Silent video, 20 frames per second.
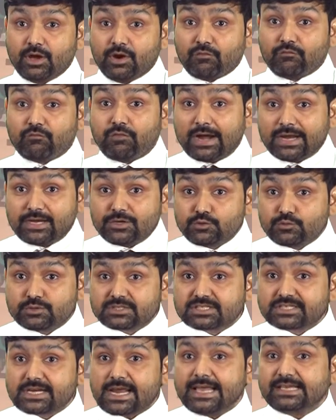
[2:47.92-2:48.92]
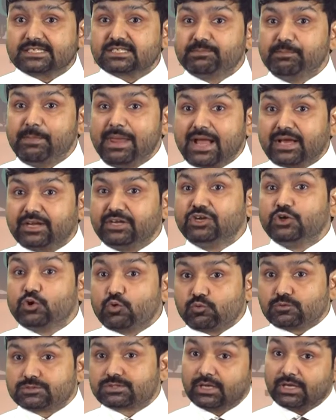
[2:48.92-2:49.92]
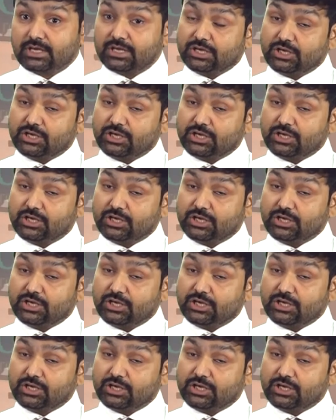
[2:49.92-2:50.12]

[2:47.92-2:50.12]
Why do strikes make news?